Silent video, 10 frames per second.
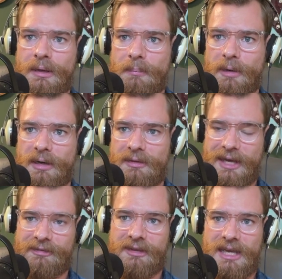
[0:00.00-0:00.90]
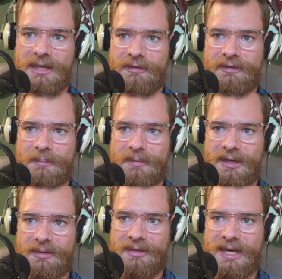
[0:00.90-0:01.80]
But that's again
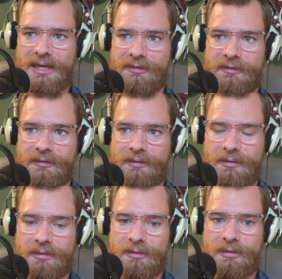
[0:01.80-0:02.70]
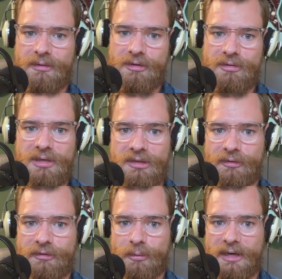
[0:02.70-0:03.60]
something that you need to
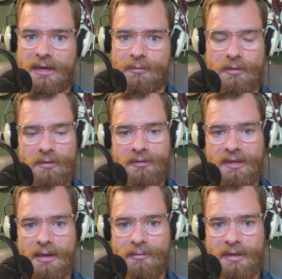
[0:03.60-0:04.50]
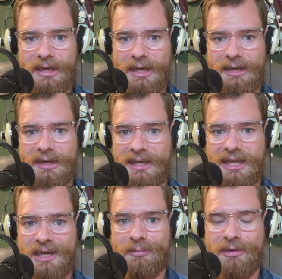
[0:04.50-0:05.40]
sort out for yourself. Like, I, I
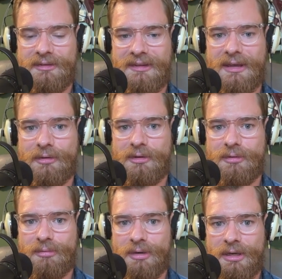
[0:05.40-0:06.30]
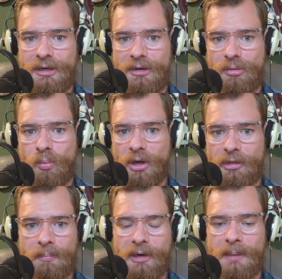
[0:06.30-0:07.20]
can't really tell you what
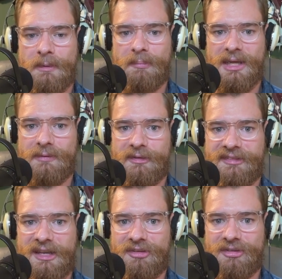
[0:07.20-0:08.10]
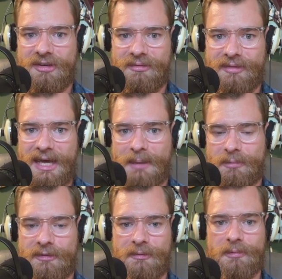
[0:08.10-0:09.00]
the proper manifestation of that
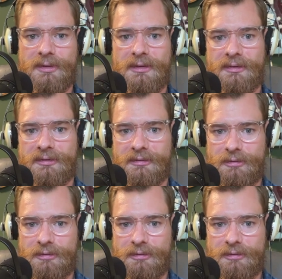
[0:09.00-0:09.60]
principle is.